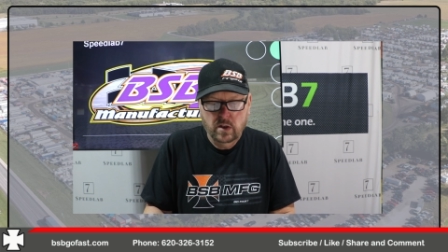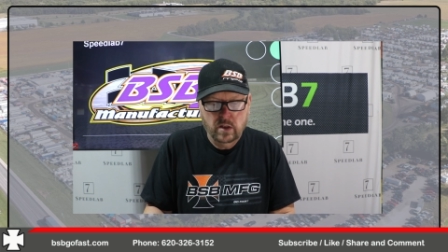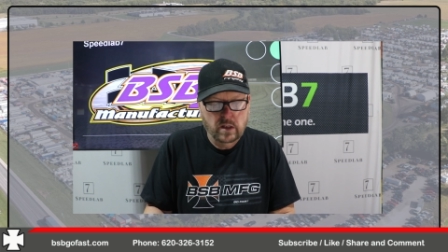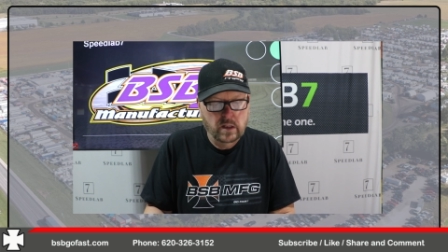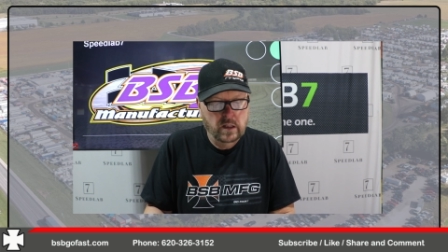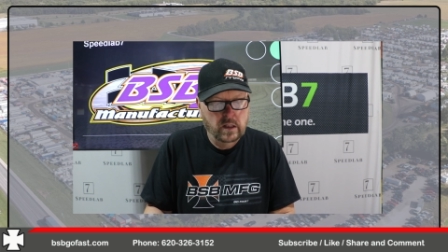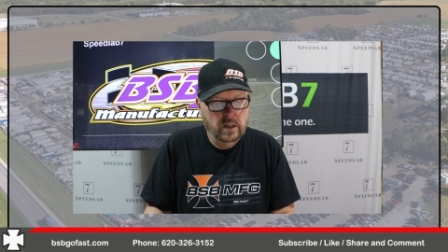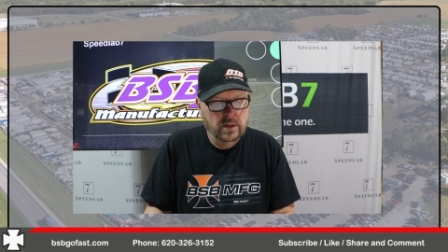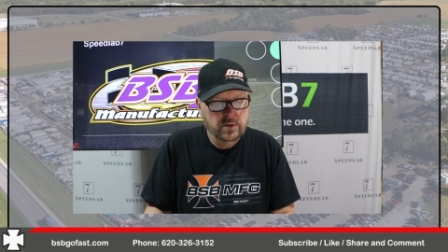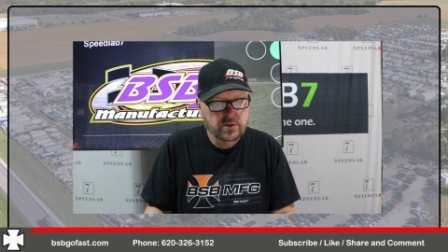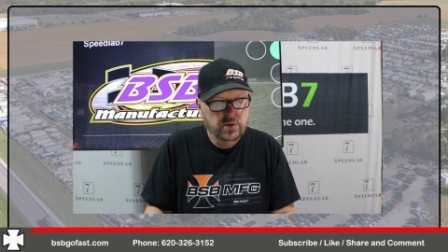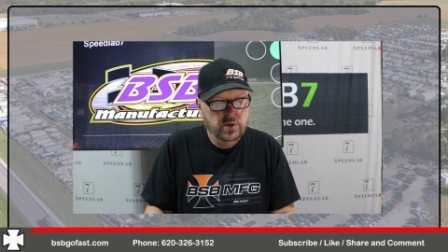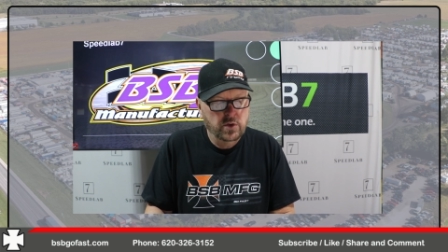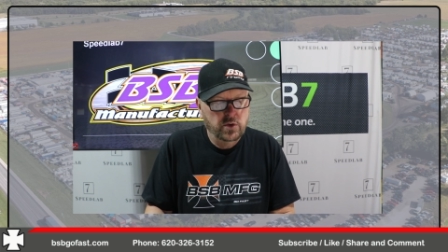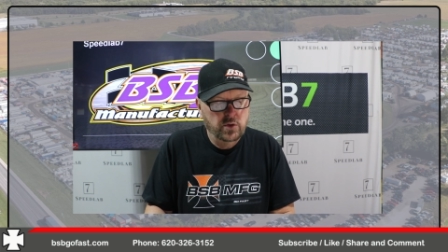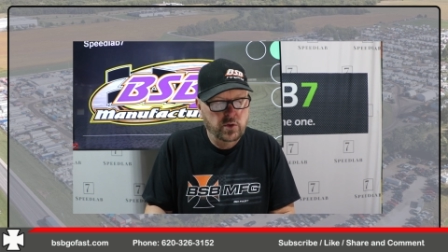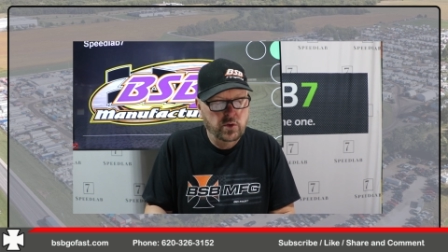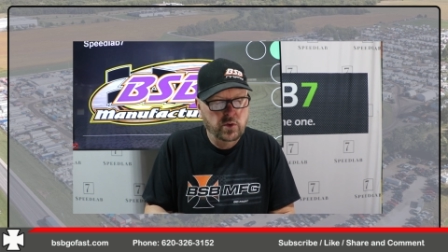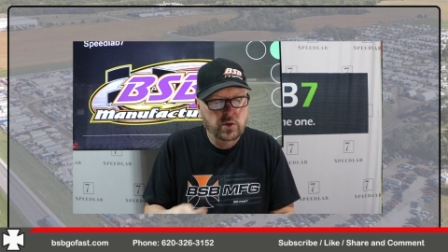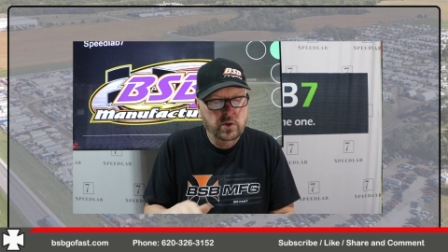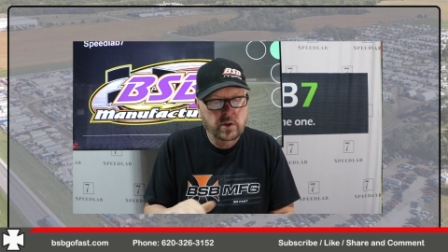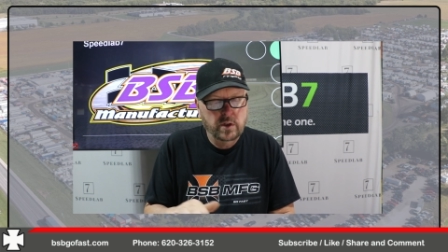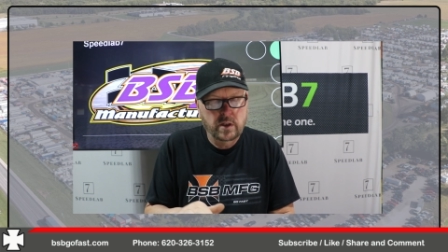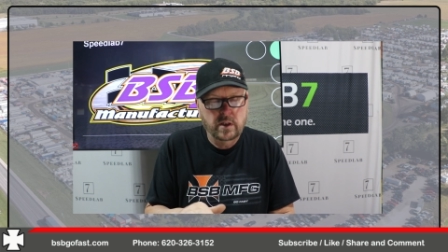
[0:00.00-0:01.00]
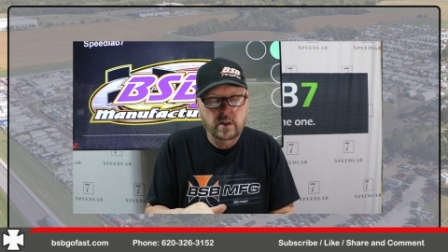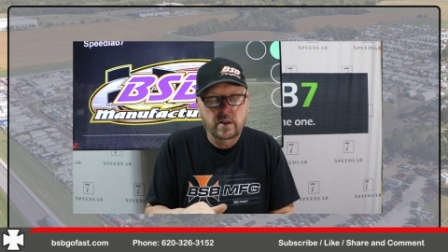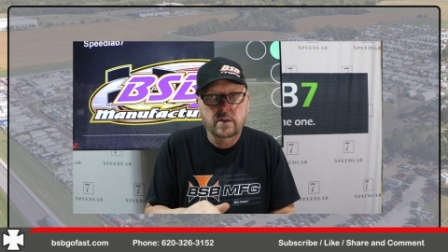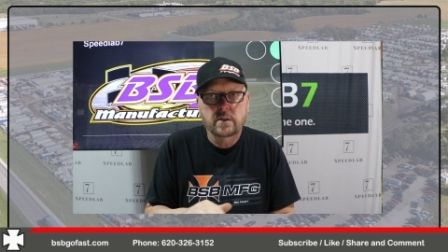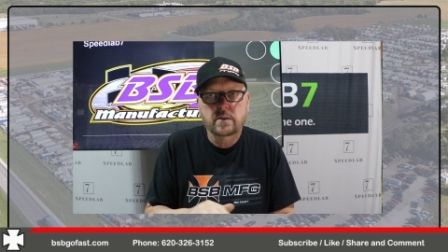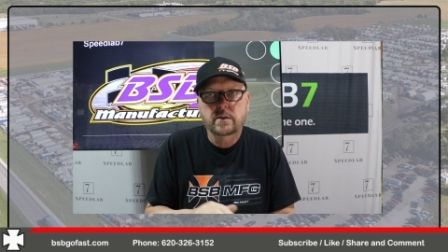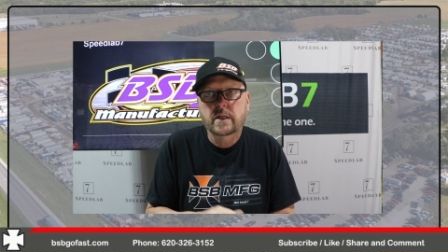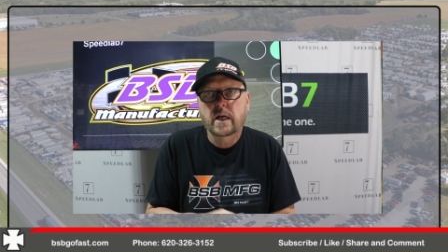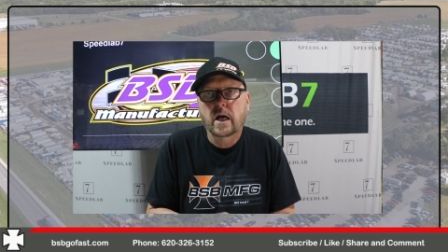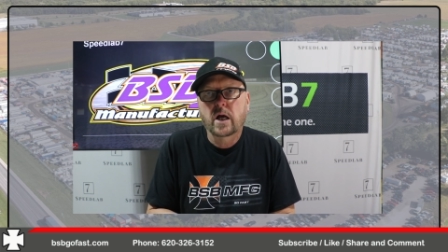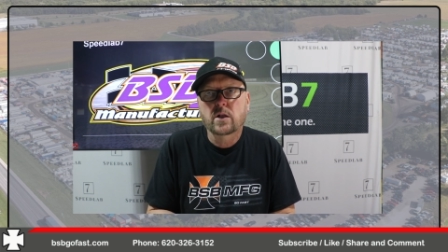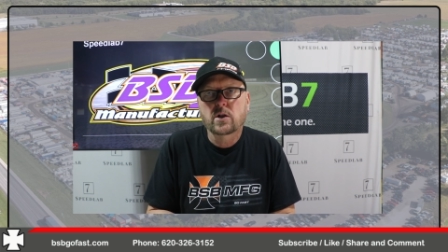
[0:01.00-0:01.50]
uh, so you
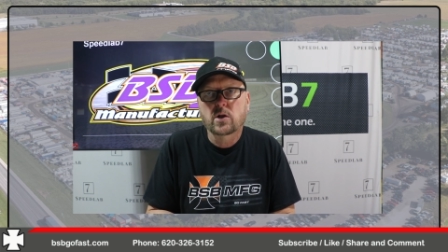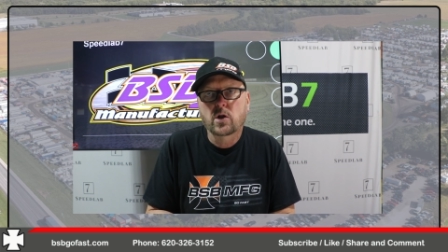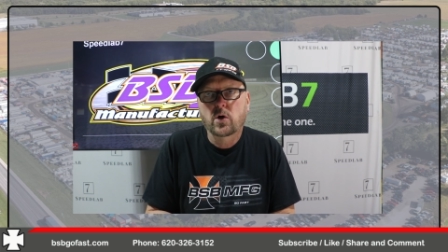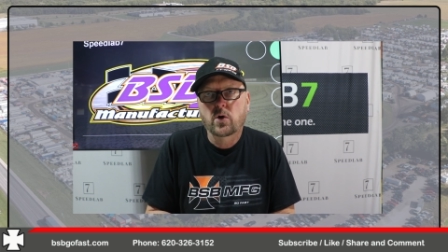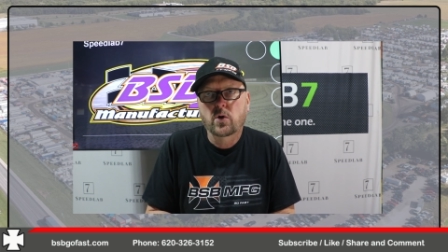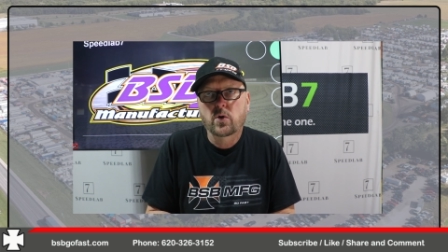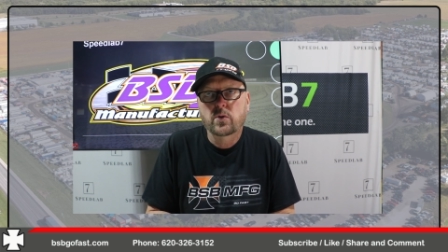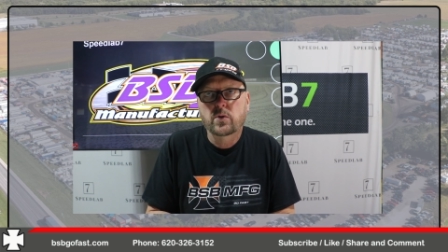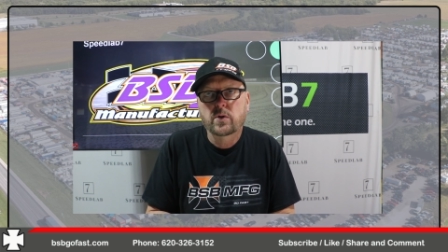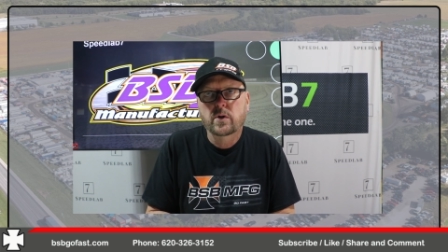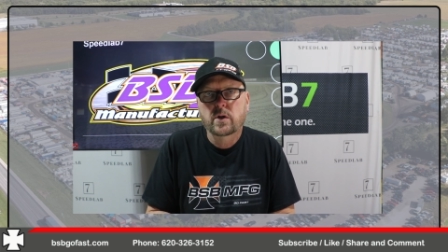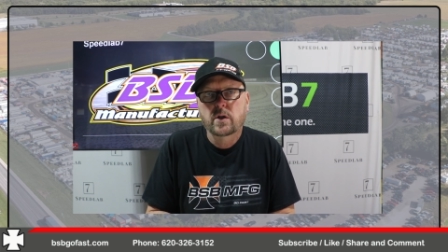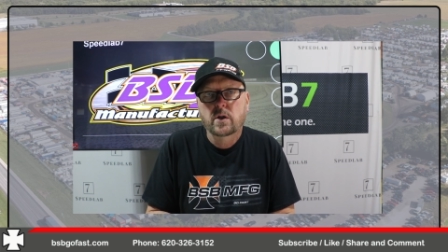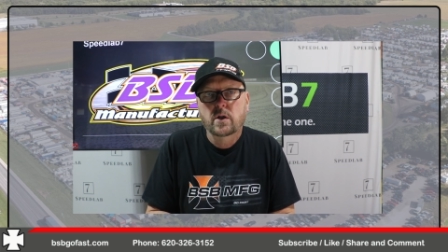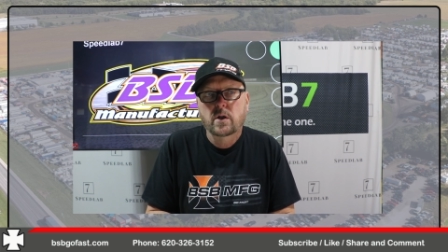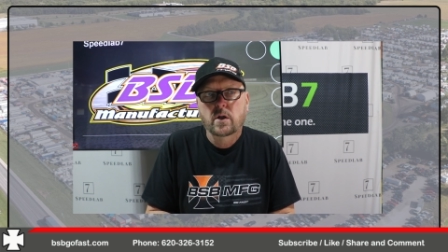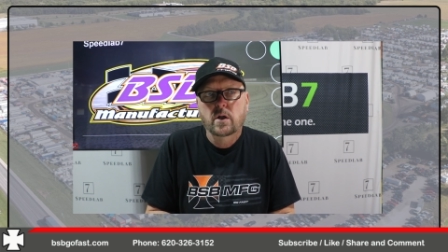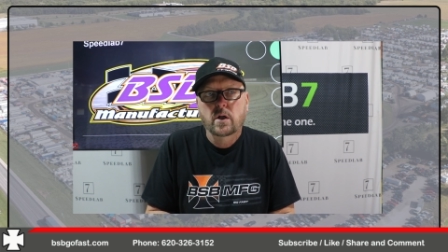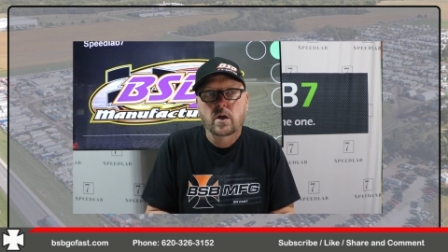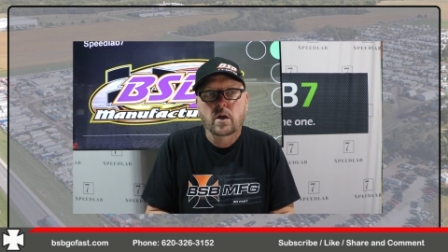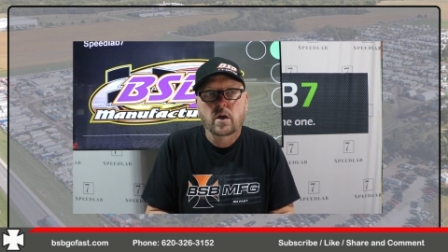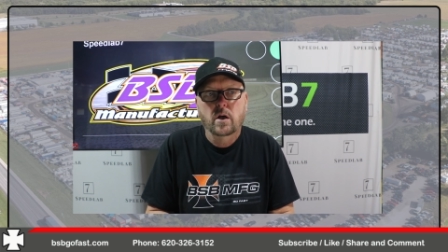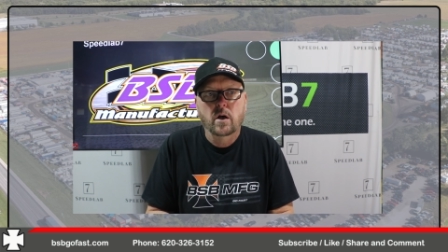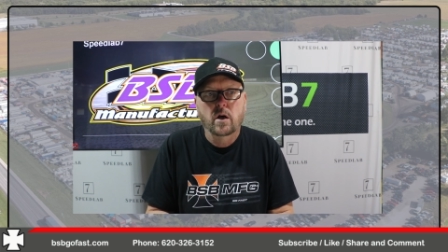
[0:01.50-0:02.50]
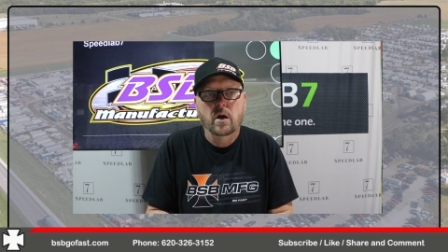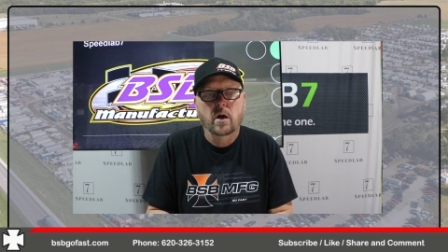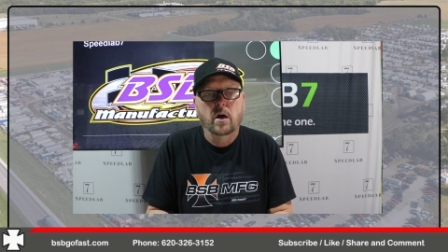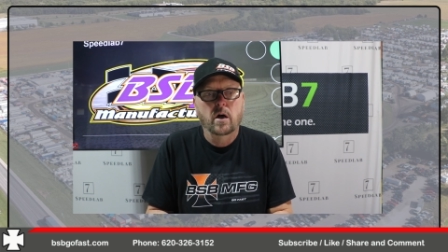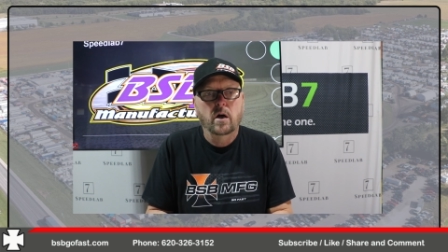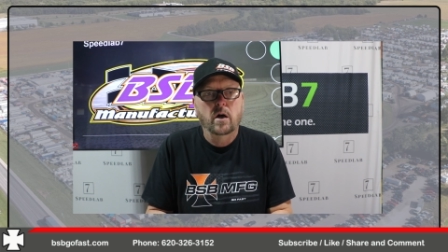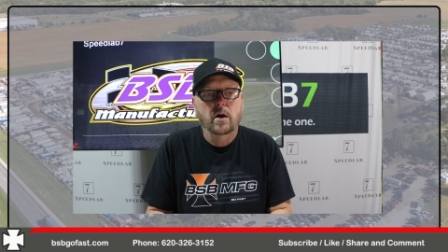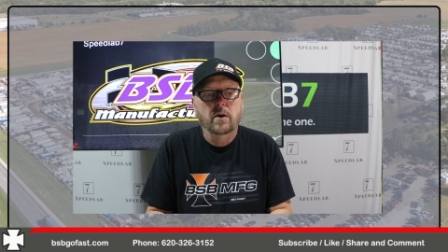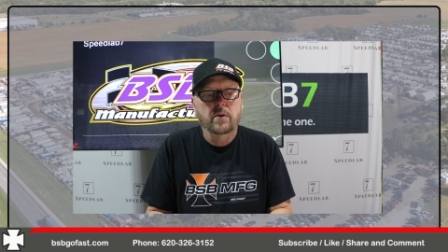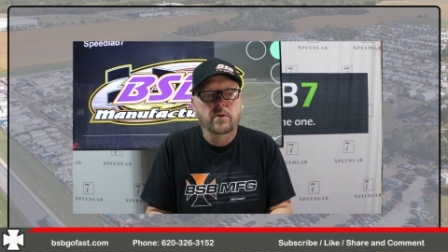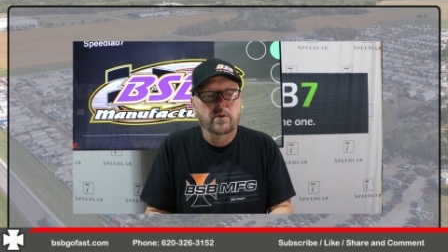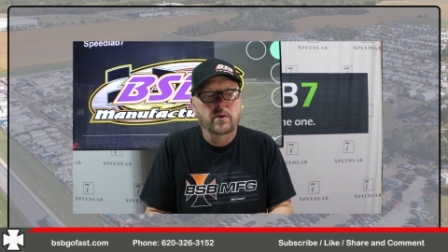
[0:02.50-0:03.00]
can download
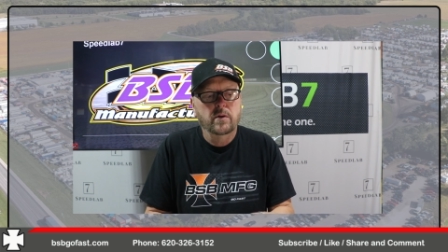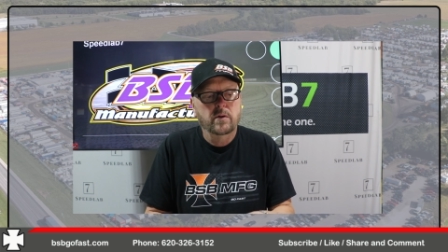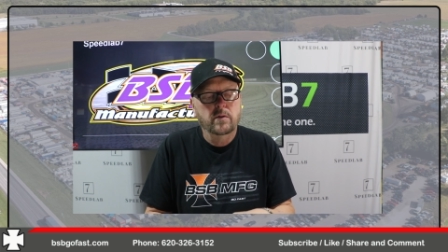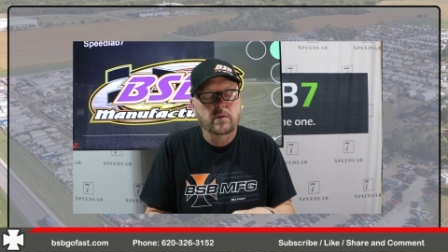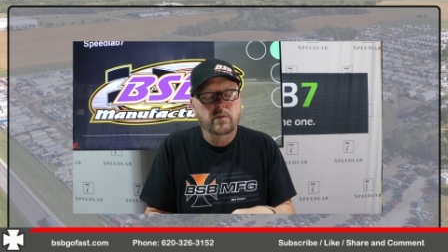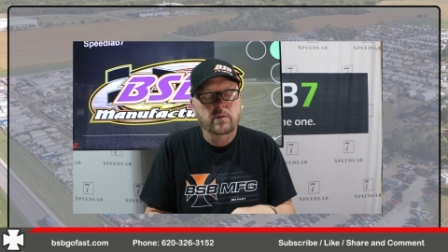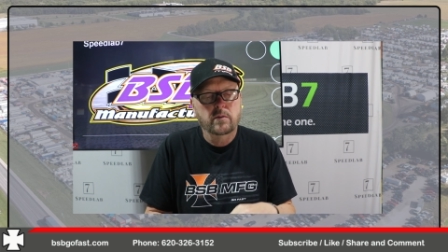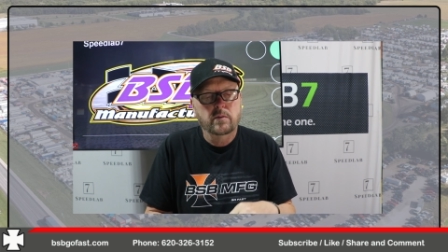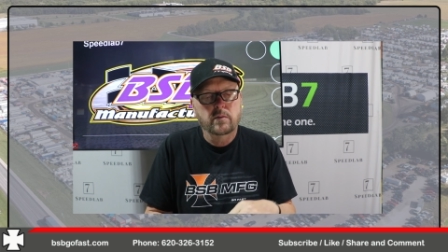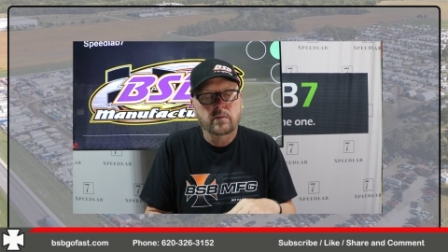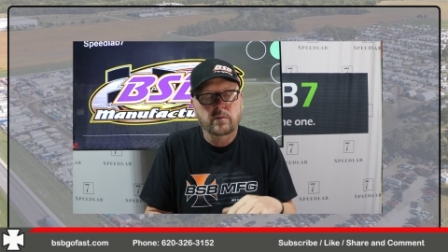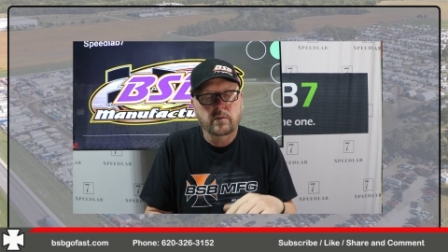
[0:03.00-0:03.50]
uh,